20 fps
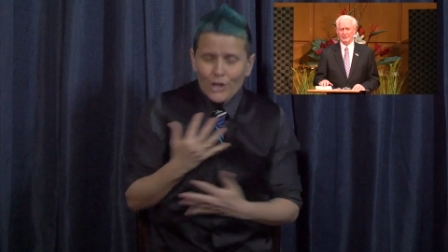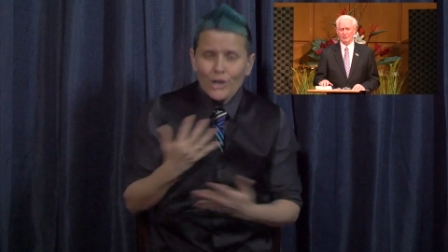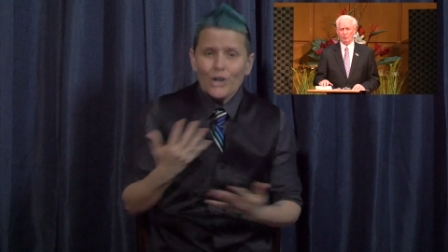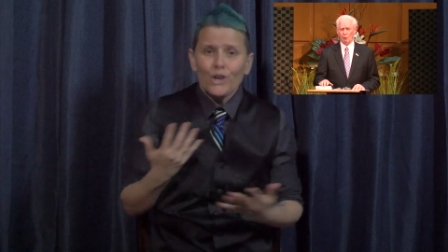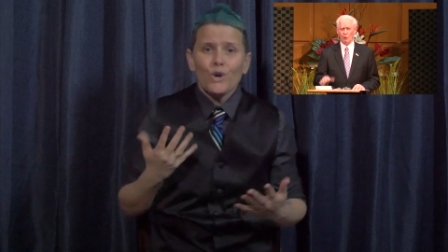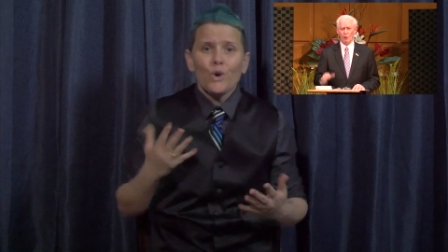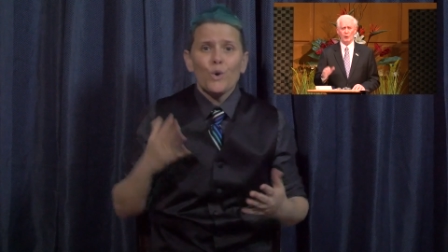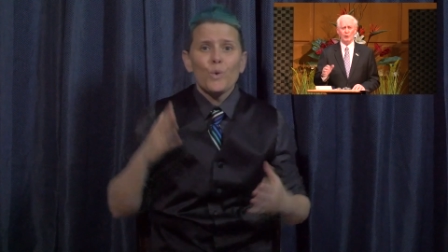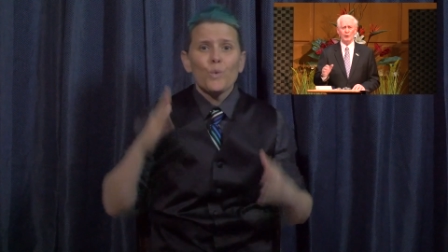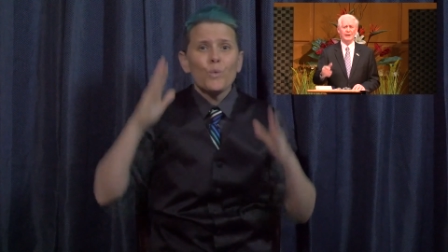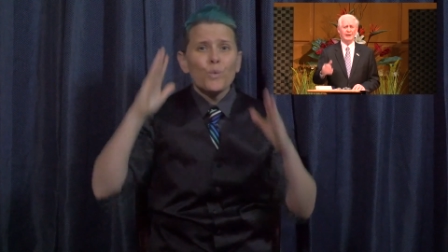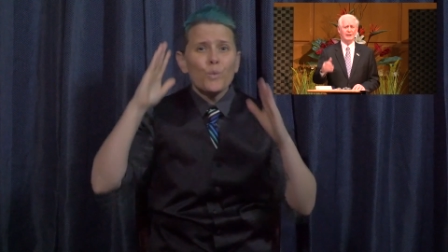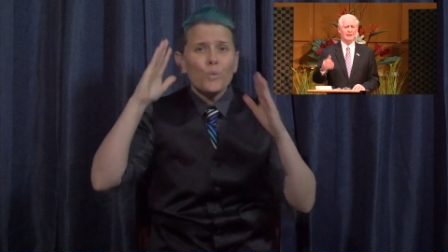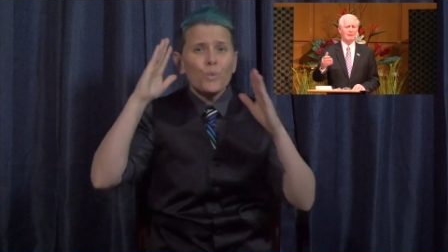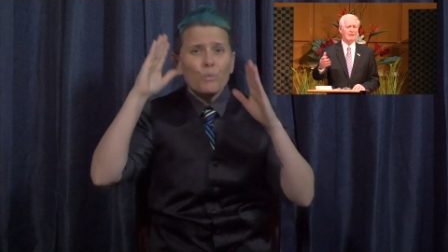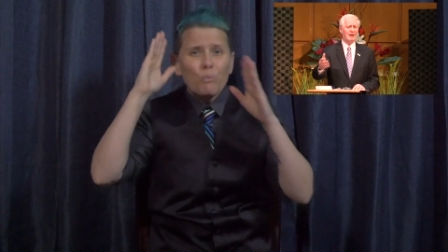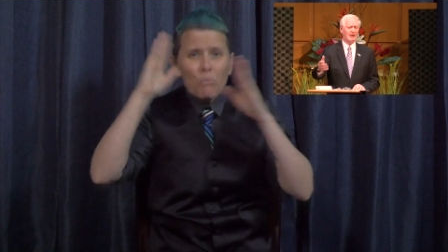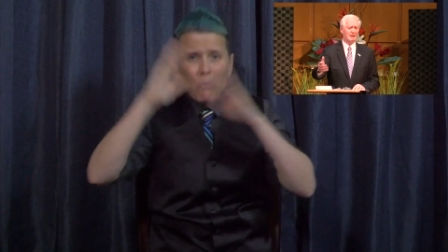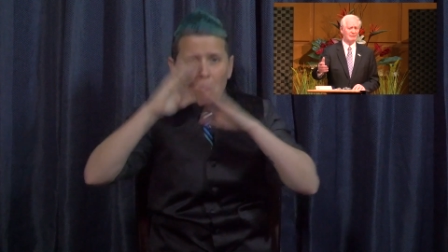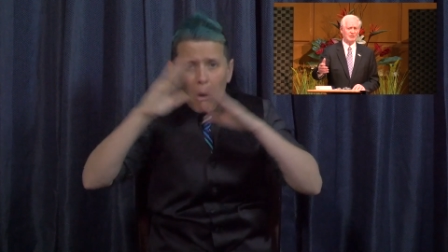worried
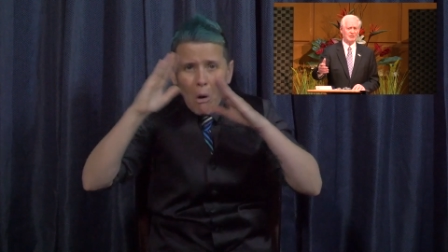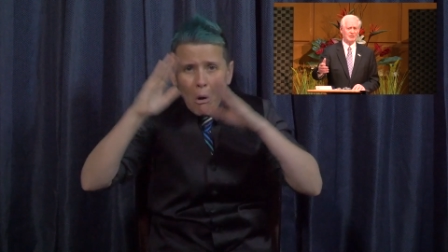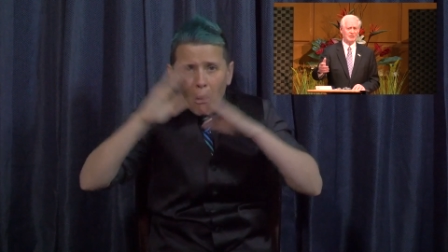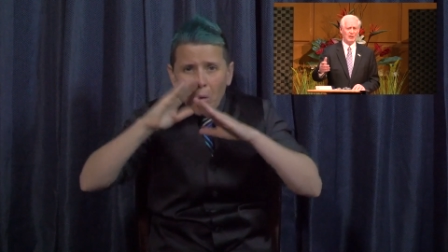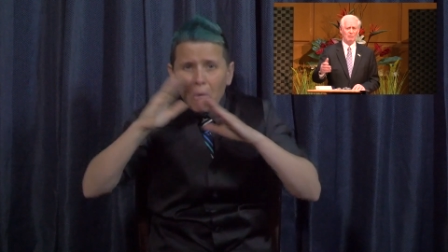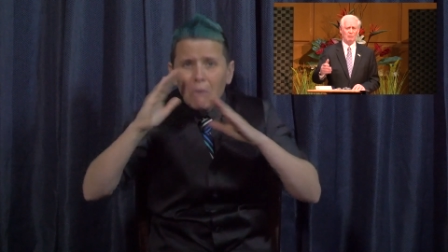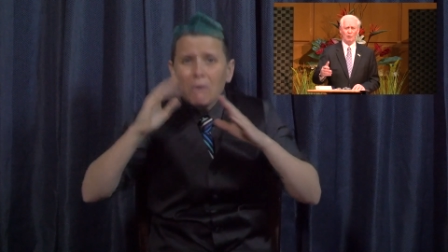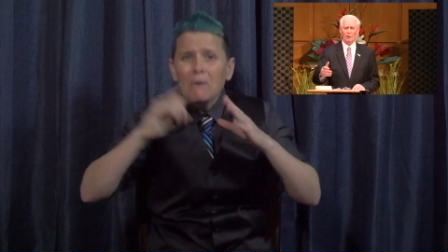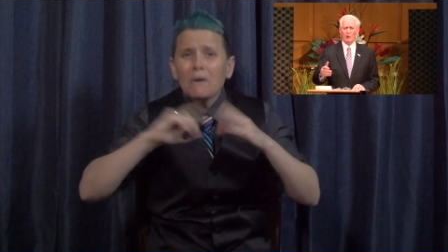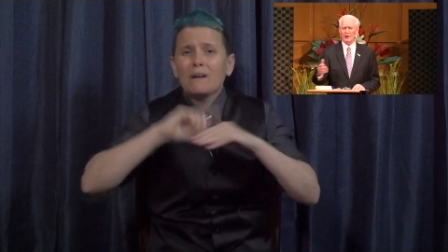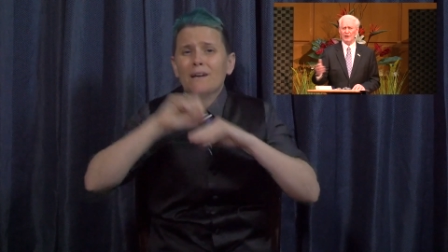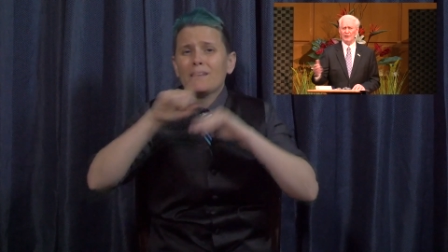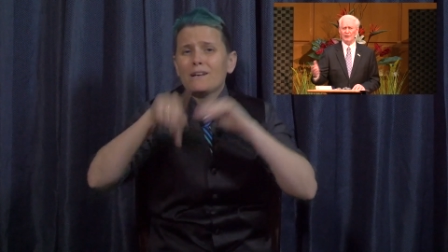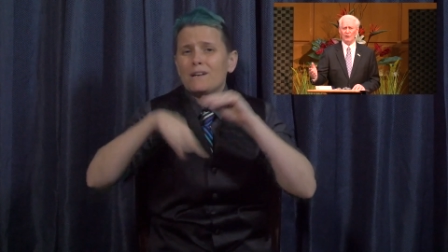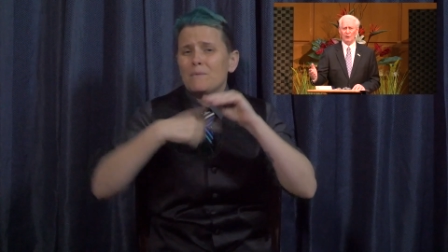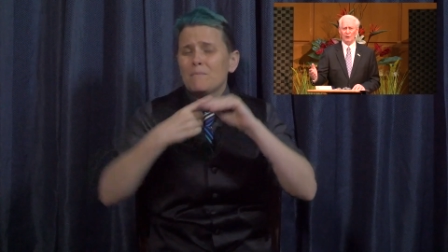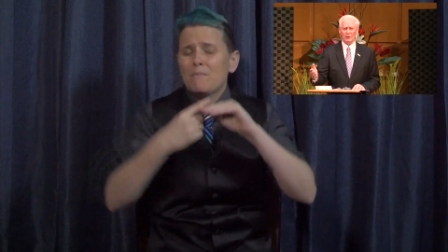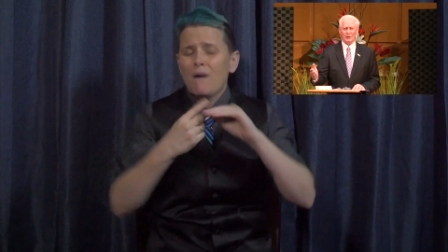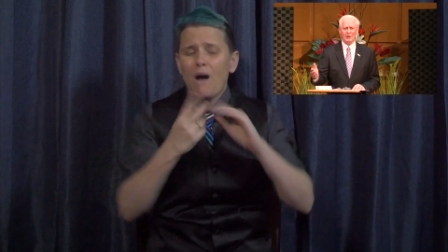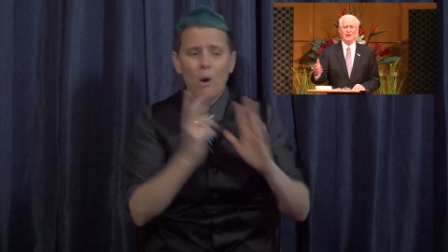about someone
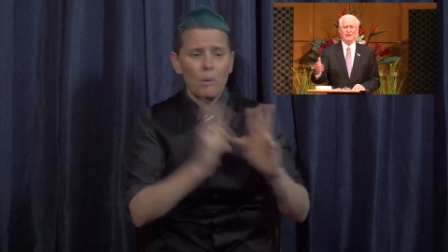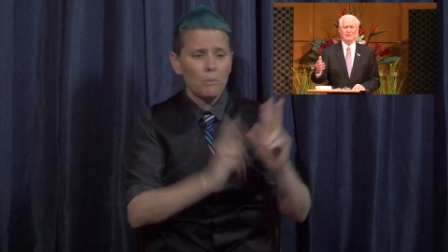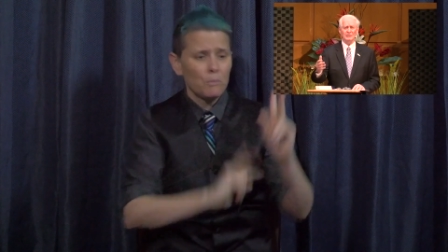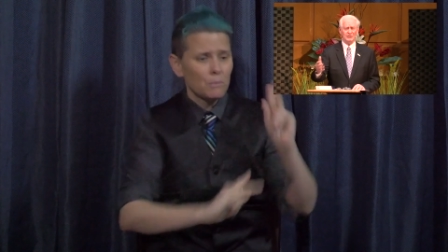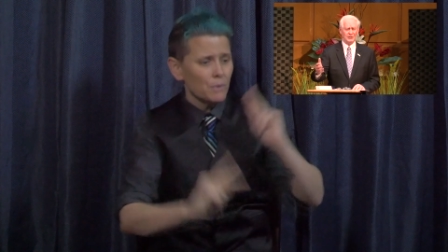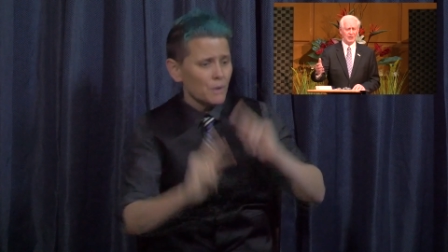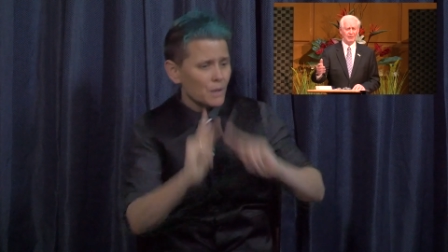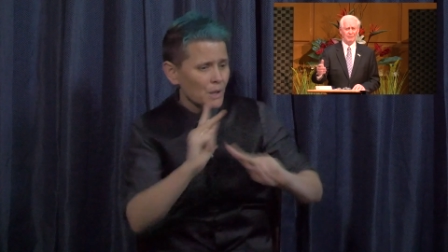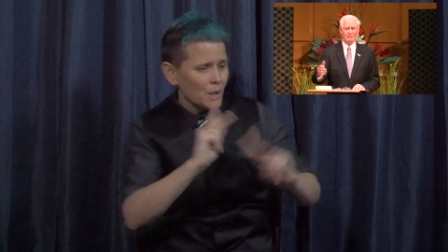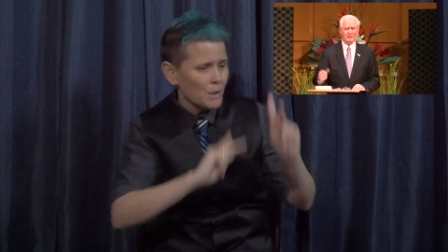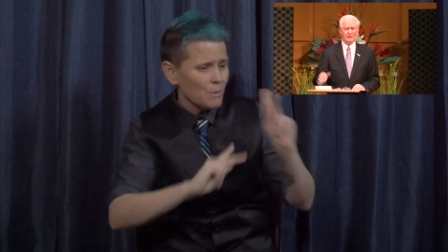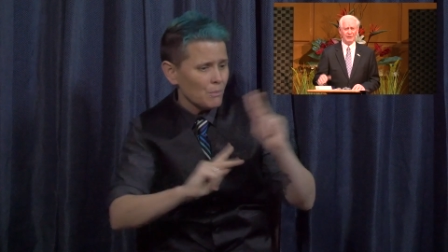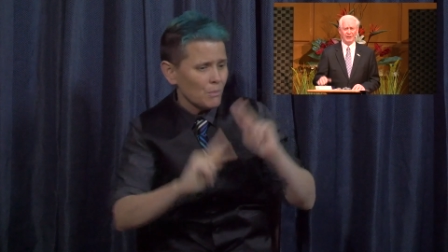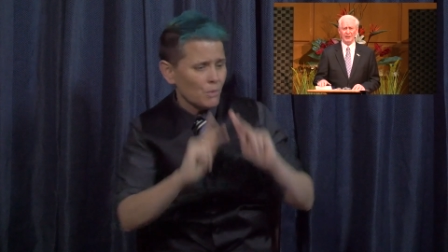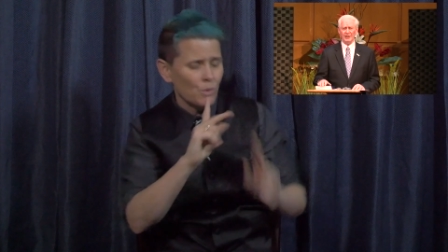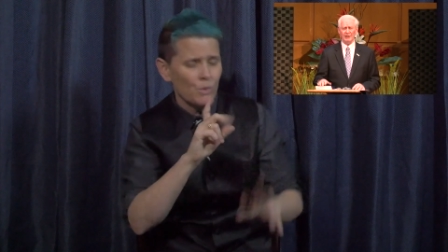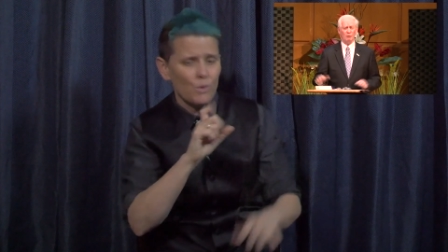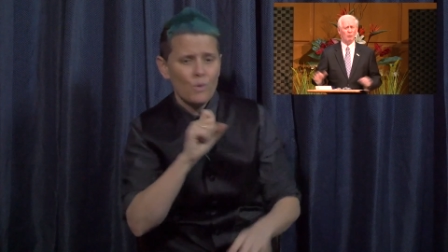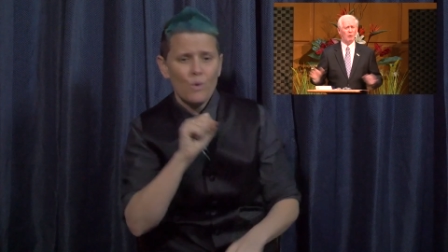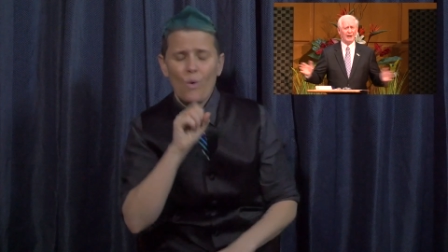or
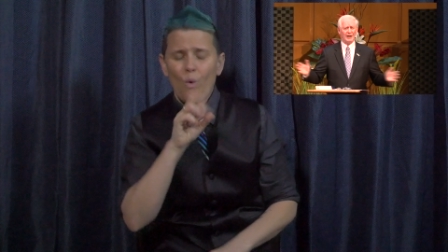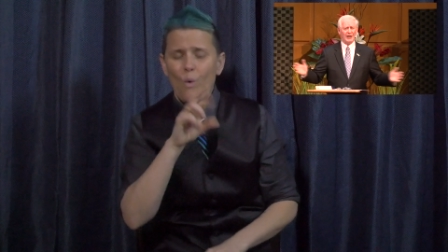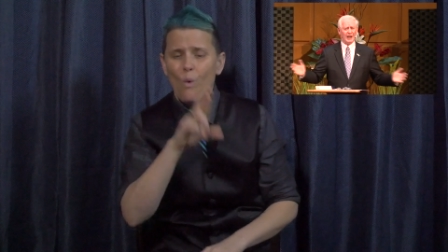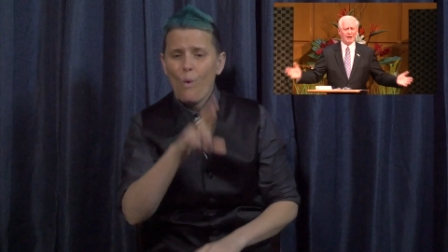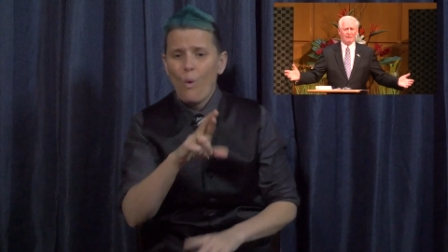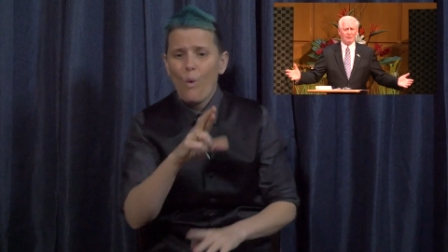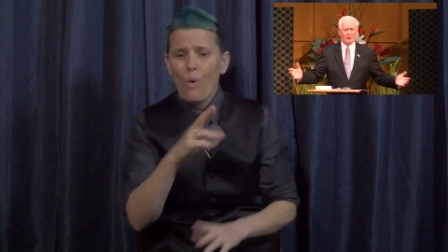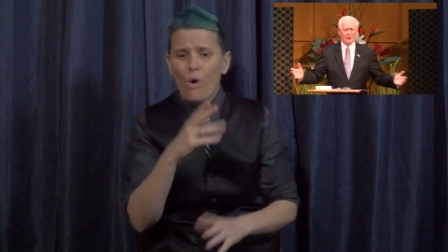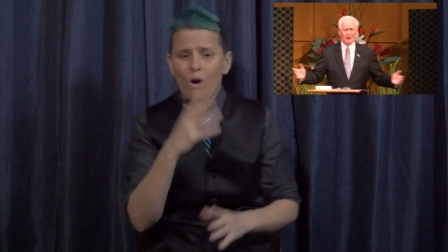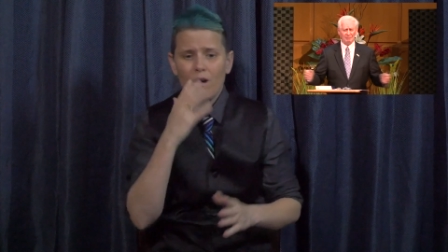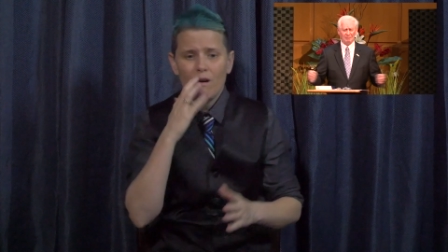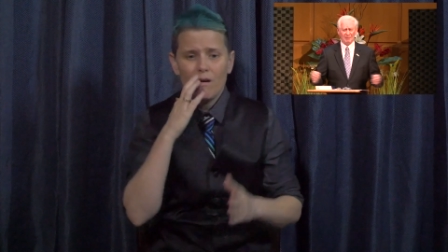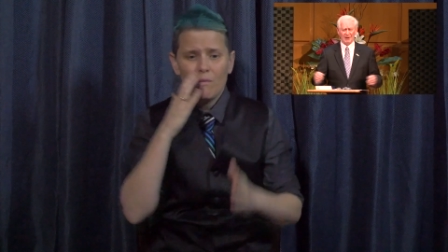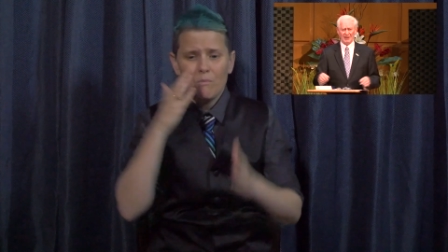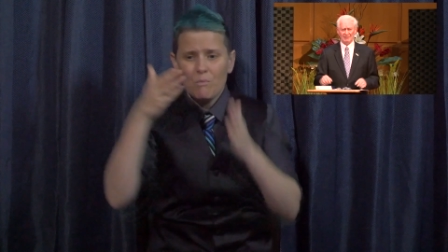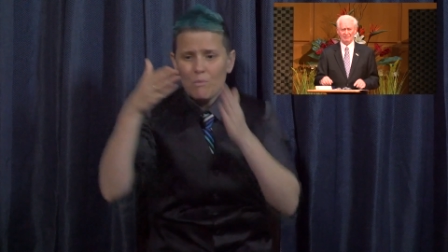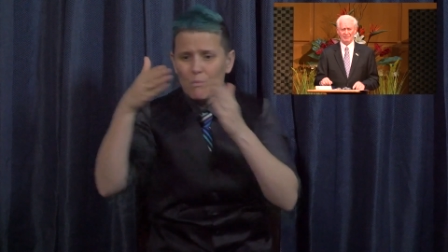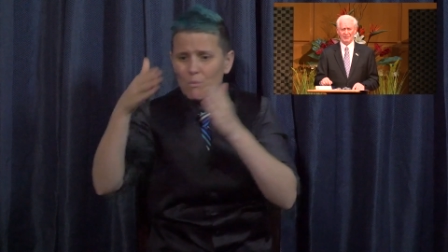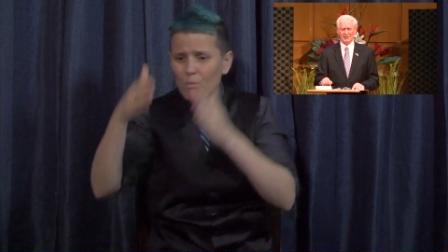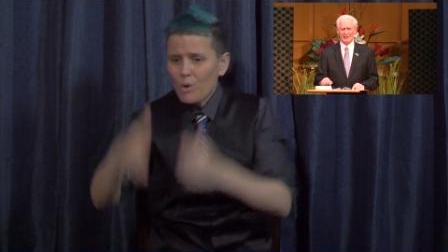something, whatever it
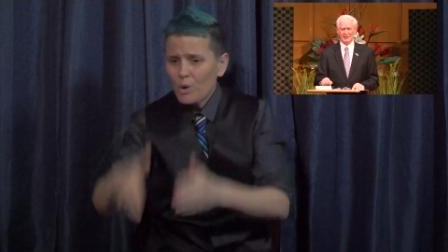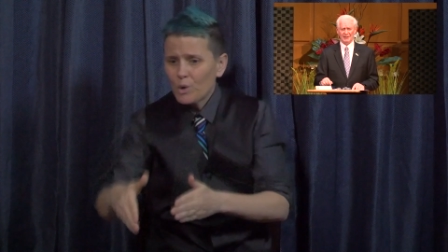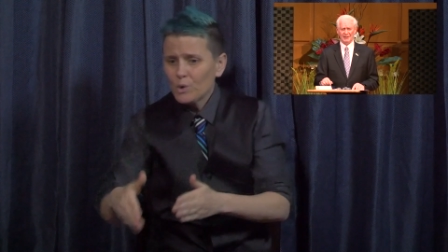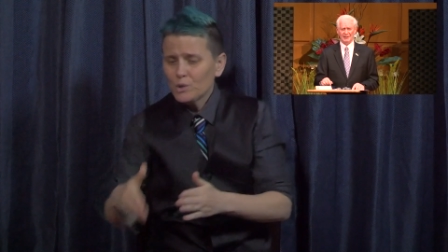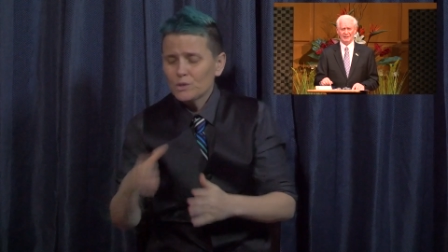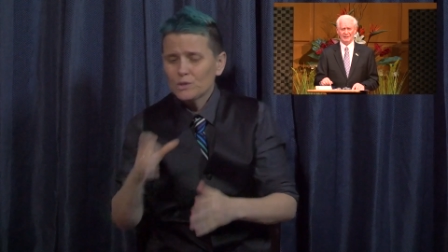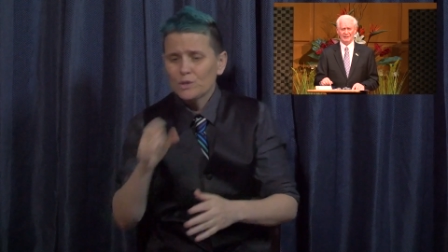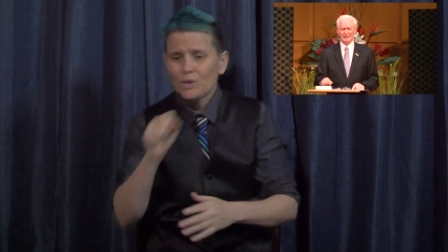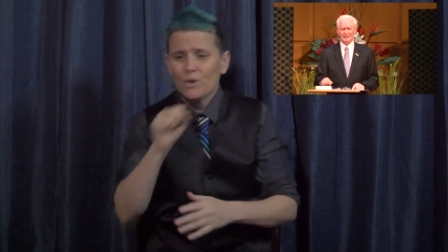might be.